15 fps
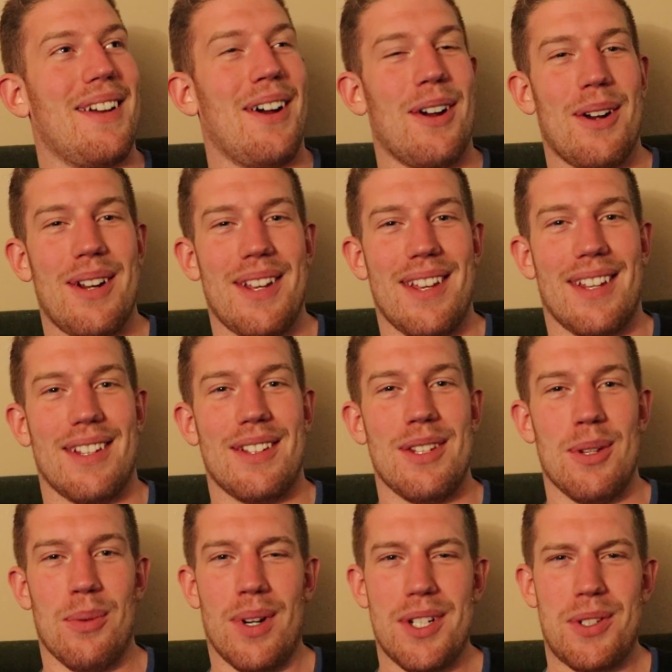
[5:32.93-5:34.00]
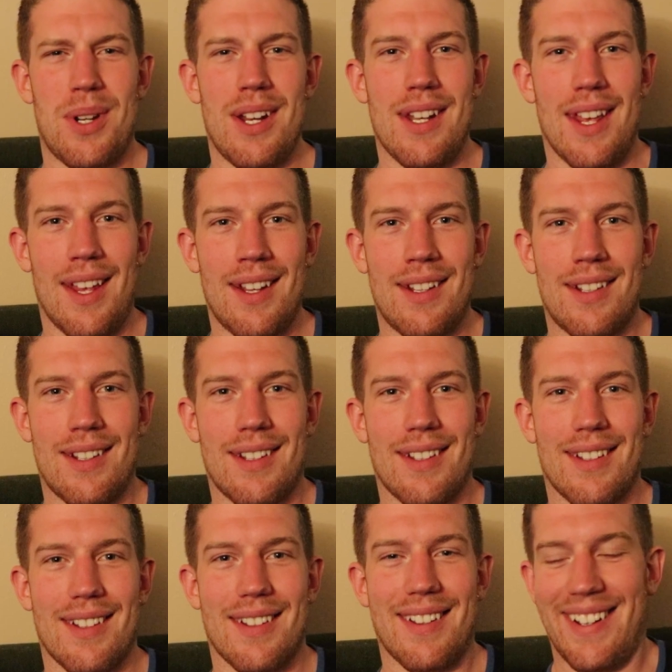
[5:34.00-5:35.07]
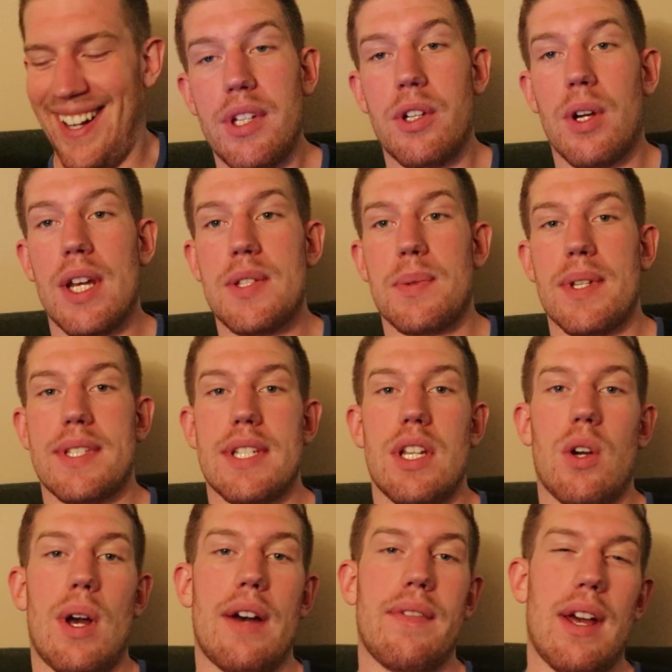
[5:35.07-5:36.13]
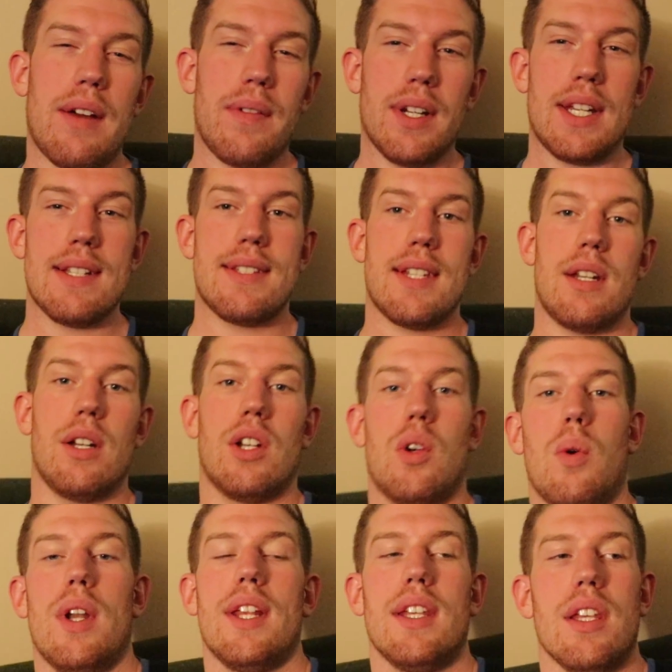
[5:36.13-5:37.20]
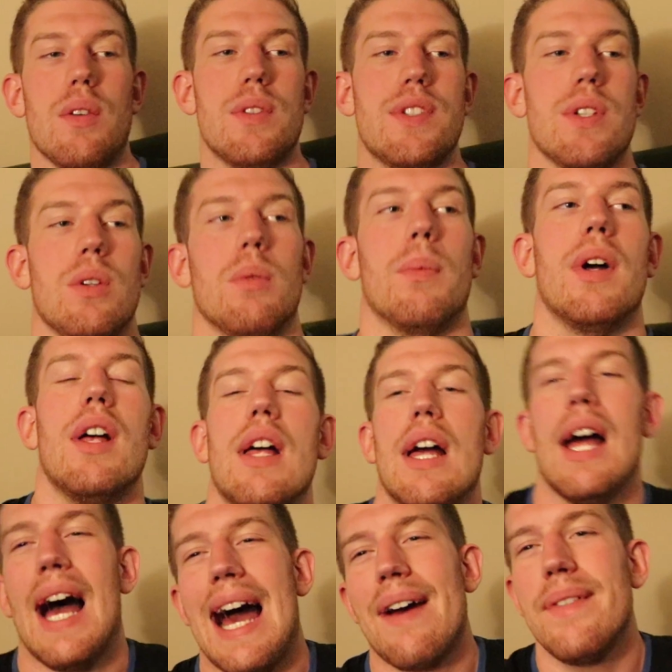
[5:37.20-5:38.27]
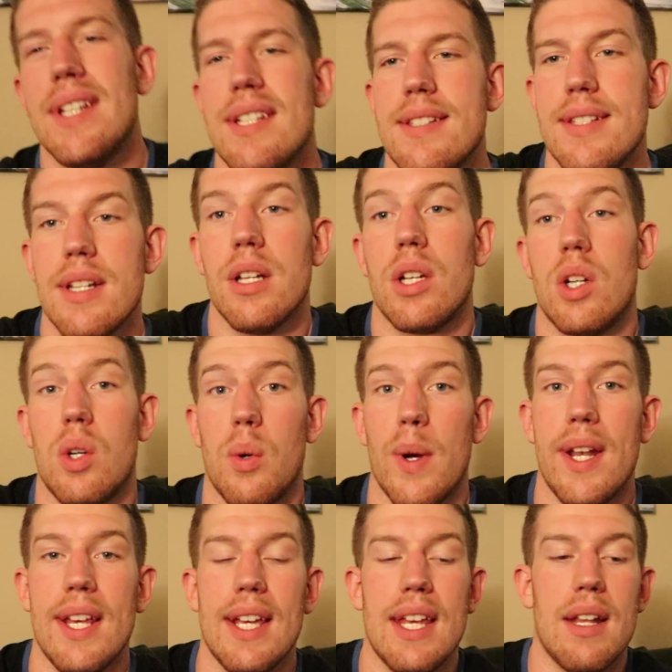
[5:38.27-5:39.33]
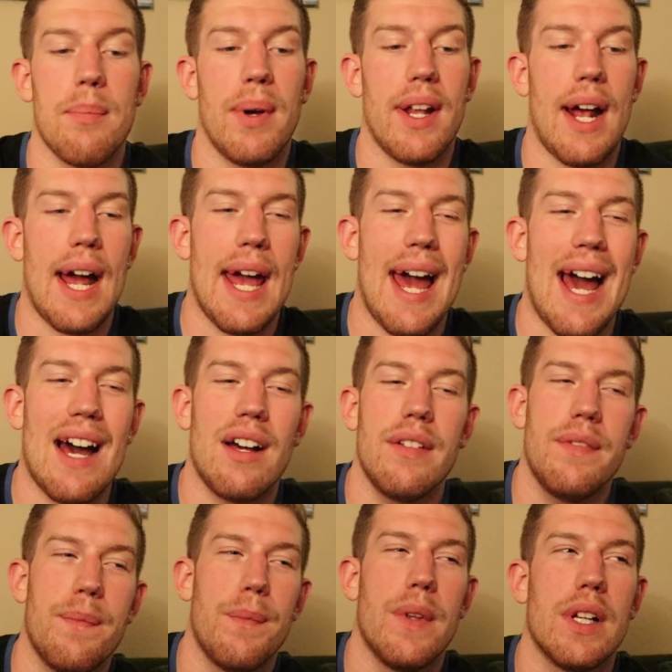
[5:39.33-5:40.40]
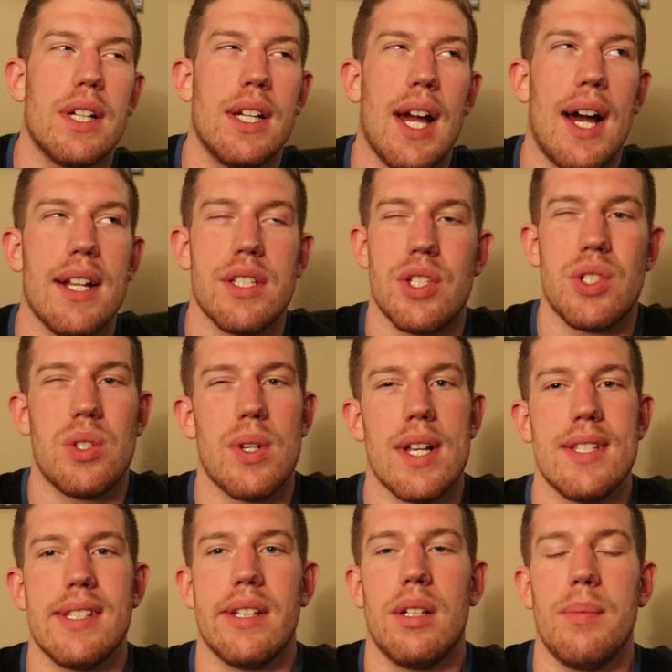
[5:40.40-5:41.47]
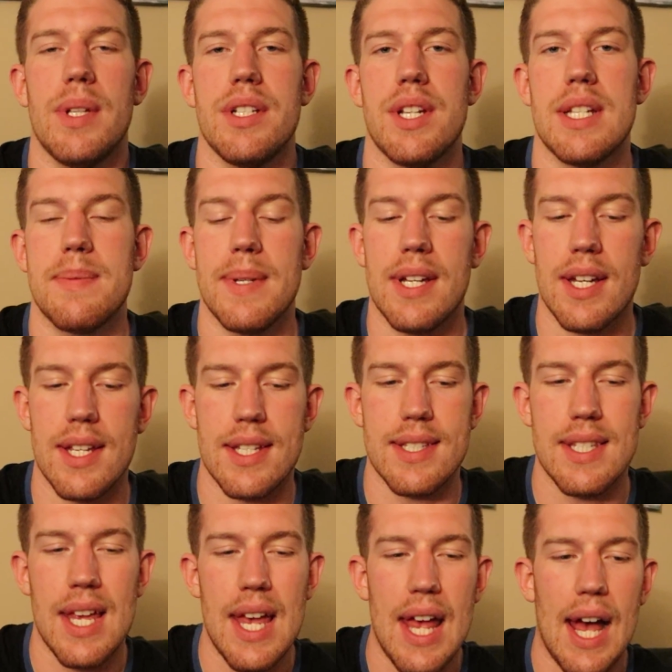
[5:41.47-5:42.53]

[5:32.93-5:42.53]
Ari, do you want Trey dead? Actually, Grace wants to know, have I ever considered quitting YouTube? I haven't considered quitting it, but I have gotten stressed a little bit just because